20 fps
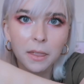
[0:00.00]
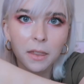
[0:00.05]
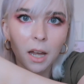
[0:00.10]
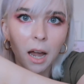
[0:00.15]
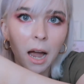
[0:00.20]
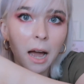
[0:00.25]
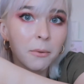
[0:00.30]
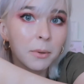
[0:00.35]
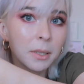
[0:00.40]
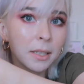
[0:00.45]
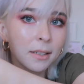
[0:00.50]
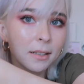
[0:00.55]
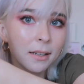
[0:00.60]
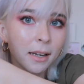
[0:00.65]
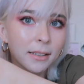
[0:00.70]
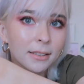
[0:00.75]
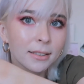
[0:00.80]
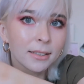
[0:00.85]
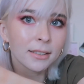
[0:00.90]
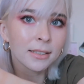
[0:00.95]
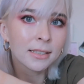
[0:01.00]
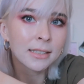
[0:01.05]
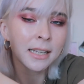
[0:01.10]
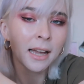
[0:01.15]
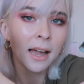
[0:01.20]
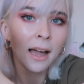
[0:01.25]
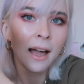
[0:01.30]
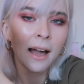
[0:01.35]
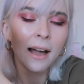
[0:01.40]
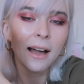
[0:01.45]
I really like this.
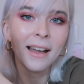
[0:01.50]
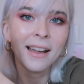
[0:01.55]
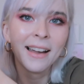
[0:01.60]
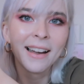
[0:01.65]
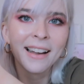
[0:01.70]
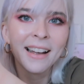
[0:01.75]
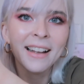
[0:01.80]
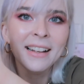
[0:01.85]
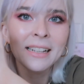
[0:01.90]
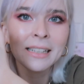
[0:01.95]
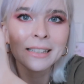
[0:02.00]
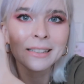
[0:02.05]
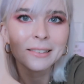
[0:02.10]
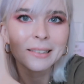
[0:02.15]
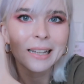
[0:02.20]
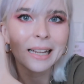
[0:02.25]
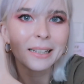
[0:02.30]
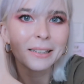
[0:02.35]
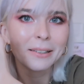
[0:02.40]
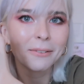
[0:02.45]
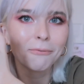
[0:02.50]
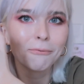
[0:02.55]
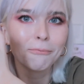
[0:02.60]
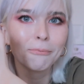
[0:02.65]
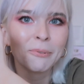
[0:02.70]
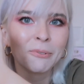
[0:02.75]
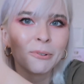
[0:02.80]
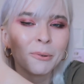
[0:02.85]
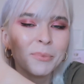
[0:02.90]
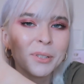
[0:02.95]
Like
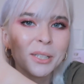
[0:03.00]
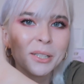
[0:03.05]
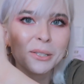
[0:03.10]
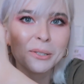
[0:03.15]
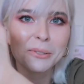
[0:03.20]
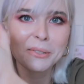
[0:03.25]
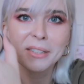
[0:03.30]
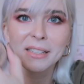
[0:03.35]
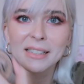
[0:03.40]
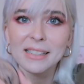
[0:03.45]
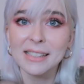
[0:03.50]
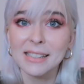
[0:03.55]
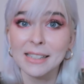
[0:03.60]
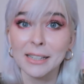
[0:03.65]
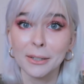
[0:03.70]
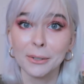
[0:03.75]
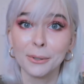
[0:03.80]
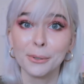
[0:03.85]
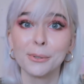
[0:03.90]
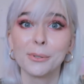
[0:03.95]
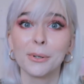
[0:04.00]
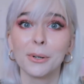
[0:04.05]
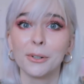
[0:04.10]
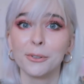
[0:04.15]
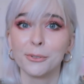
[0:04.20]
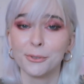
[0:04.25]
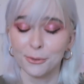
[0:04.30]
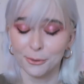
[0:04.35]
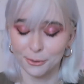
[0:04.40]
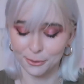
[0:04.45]
from this to this it goes
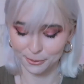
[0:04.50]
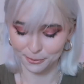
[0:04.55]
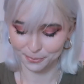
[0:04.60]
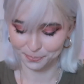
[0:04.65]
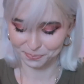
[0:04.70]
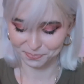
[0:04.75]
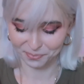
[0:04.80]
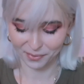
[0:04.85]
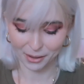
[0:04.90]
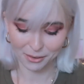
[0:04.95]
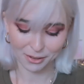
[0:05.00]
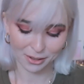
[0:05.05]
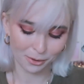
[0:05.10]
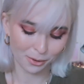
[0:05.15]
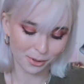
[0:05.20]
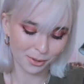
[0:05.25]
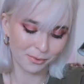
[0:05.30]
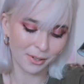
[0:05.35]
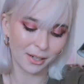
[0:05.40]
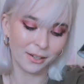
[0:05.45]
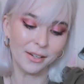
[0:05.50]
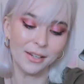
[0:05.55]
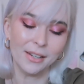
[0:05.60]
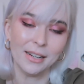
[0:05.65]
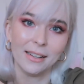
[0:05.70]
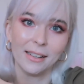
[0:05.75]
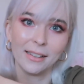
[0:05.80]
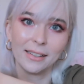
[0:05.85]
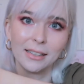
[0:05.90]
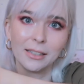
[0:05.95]
off. It looks very
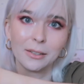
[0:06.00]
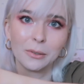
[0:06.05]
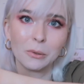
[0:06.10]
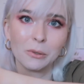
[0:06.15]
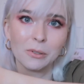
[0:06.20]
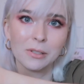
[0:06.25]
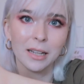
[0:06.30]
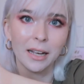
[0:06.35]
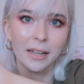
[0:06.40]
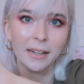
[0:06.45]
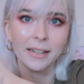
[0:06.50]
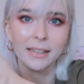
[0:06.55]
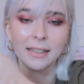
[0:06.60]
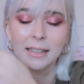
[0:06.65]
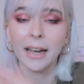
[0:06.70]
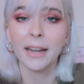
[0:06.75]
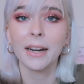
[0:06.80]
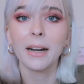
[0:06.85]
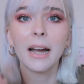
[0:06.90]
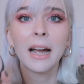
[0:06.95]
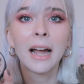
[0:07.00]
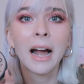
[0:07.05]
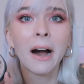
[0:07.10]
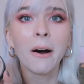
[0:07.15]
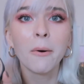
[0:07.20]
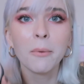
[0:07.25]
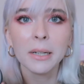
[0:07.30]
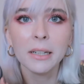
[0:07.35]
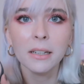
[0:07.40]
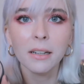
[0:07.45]
like it goes lighter and lighter.
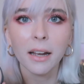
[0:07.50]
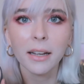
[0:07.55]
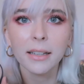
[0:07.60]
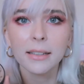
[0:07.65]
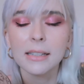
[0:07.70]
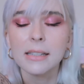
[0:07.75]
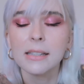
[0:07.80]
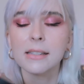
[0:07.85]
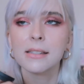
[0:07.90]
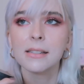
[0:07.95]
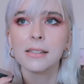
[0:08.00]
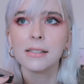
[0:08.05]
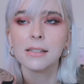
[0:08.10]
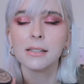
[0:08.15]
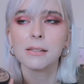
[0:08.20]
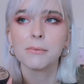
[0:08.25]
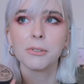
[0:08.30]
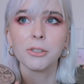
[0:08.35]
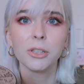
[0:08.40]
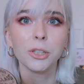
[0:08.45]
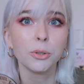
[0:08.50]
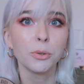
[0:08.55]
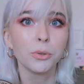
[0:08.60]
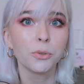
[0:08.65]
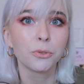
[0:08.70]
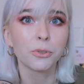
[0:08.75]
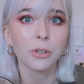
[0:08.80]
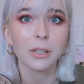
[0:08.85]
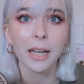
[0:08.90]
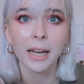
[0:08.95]
I really like this. This is really good
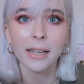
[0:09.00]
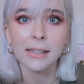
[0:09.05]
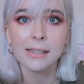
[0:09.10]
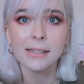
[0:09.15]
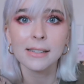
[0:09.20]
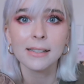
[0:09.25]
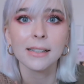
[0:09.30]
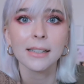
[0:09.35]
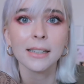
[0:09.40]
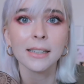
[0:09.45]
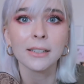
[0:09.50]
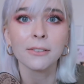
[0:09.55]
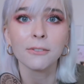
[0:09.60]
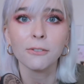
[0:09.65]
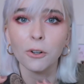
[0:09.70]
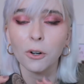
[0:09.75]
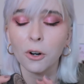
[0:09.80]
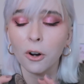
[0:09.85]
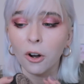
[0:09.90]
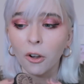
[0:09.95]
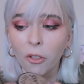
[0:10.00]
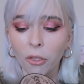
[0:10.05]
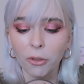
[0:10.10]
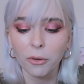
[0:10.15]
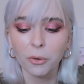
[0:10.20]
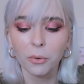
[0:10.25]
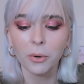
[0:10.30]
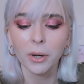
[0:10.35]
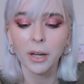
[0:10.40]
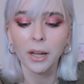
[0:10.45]
for light skin, for
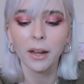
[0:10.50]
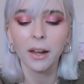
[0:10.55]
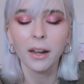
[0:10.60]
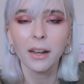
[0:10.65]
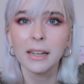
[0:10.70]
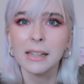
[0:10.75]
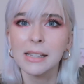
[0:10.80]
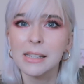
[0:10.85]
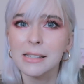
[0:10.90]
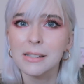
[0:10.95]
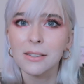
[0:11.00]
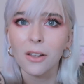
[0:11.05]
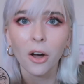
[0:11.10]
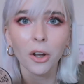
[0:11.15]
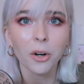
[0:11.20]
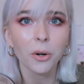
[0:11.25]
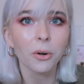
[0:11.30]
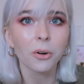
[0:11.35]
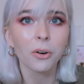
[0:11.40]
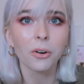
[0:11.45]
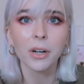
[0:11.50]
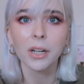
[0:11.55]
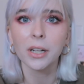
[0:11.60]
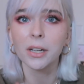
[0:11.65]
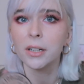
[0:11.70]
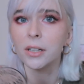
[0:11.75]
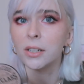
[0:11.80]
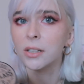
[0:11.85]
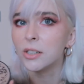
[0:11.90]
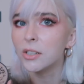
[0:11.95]
contouring. It's not
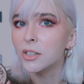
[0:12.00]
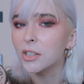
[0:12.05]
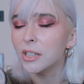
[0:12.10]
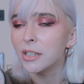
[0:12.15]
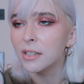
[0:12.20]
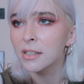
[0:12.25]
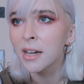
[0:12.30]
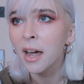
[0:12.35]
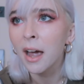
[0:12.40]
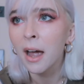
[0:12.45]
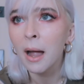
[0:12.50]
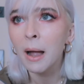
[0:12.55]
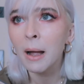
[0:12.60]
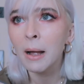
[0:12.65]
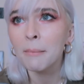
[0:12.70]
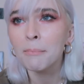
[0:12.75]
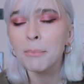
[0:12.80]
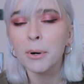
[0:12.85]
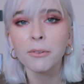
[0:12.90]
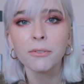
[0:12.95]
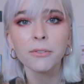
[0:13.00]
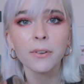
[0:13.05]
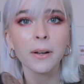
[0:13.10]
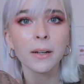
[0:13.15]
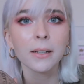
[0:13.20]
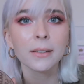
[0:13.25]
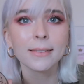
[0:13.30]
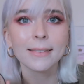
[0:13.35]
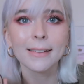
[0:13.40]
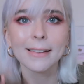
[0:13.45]
orange. It's
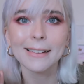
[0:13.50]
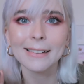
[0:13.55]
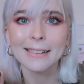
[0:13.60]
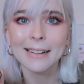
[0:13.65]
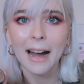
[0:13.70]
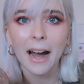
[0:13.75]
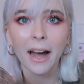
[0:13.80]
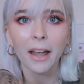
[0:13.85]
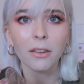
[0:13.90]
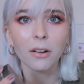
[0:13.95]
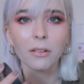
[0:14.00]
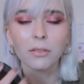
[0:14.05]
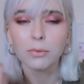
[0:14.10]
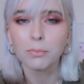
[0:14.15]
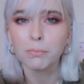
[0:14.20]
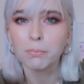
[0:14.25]
perfect kind of